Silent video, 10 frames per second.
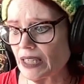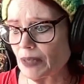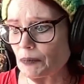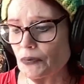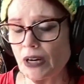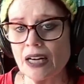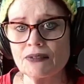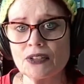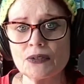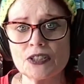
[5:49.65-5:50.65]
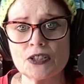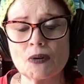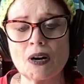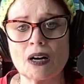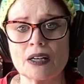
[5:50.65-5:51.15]
and I'm proud of you that
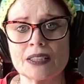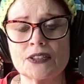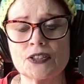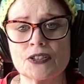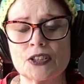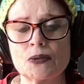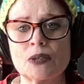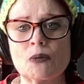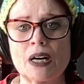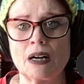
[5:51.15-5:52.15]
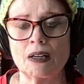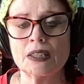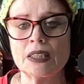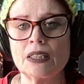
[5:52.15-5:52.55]
you are and that you're doing well.